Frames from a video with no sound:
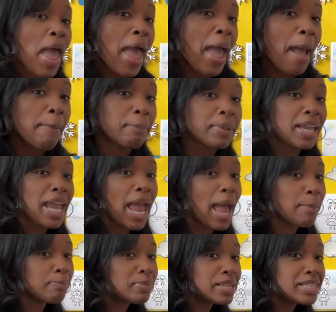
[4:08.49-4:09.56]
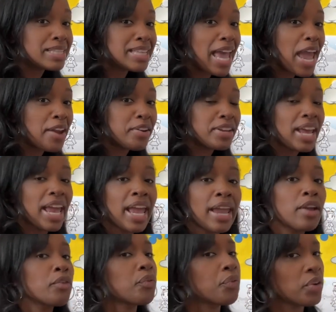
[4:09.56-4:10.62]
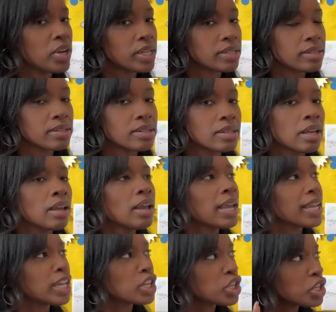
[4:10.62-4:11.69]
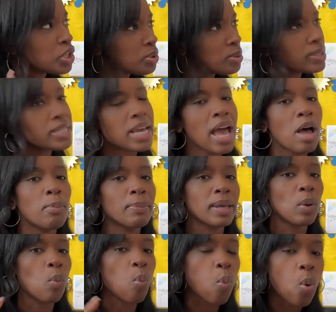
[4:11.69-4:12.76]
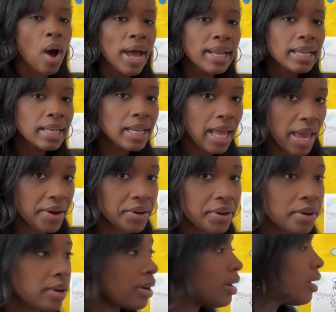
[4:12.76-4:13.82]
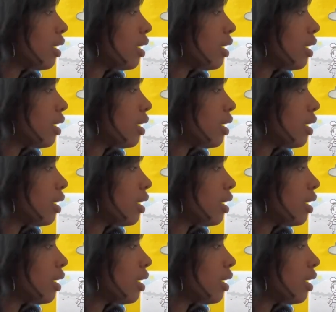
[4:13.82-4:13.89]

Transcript: Happy, happy Saturday. Friends, can you tell me what letter